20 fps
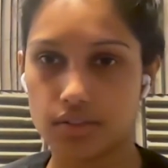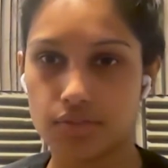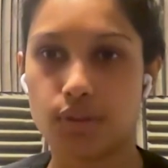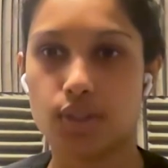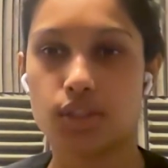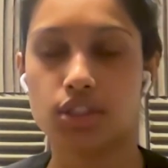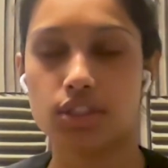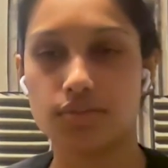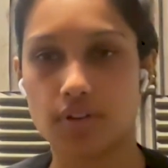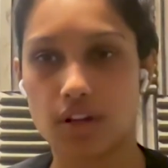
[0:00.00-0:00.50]

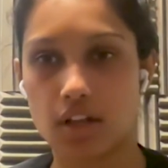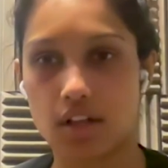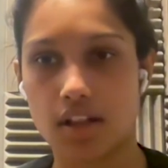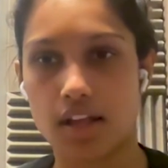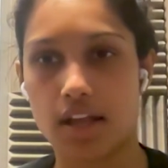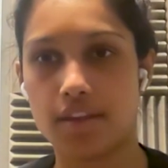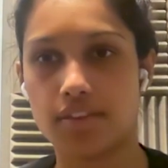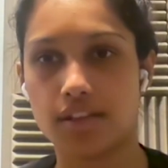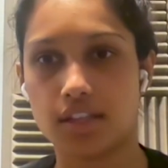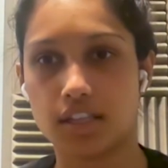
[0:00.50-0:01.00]
first of all,
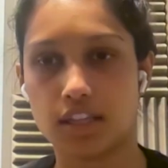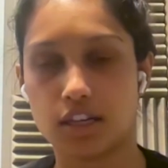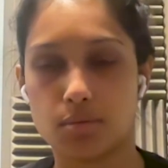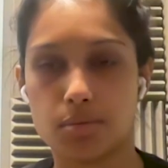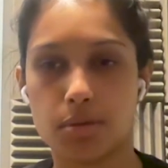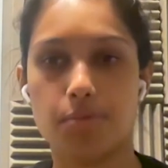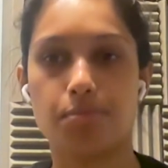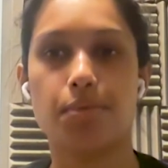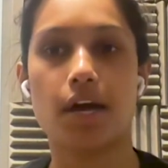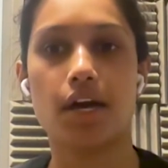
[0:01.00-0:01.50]
I think it'll
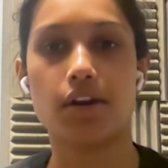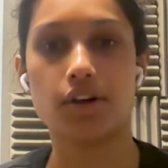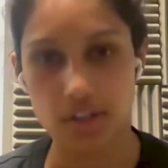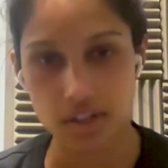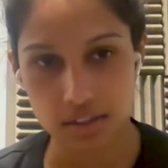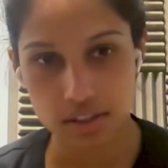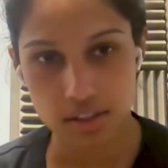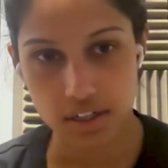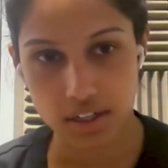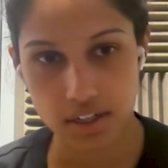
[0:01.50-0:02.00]
be
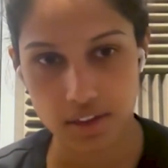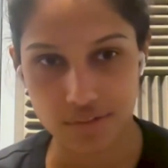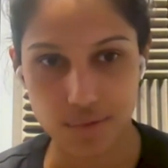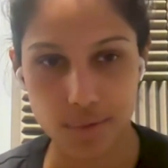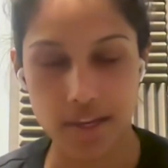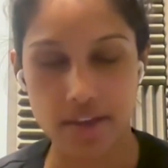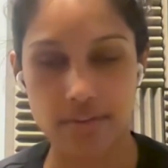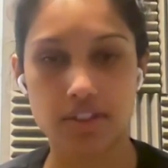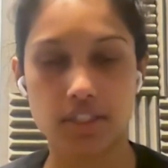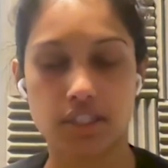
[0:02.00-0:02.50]
better if
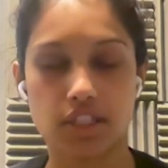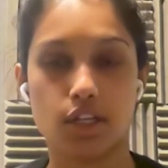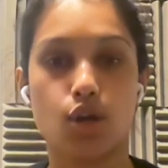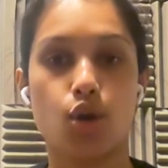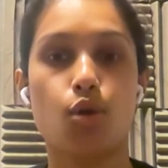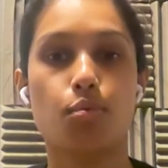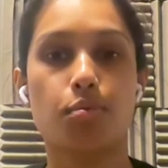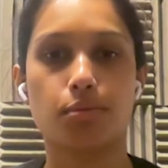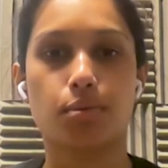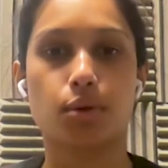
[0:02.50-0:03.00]
we have this like
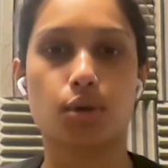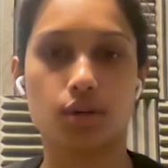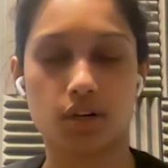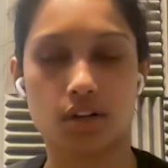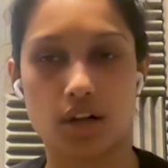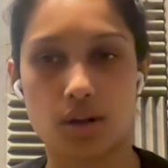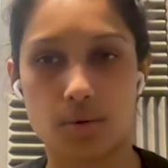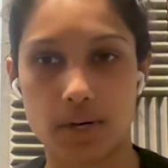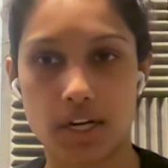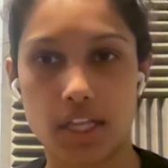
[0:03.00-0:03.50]
open
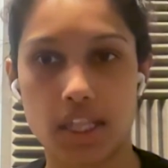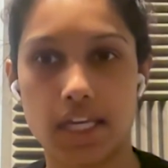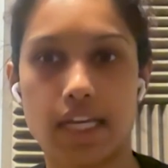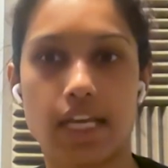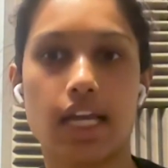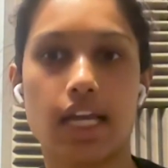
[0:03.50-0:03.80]
protocol where like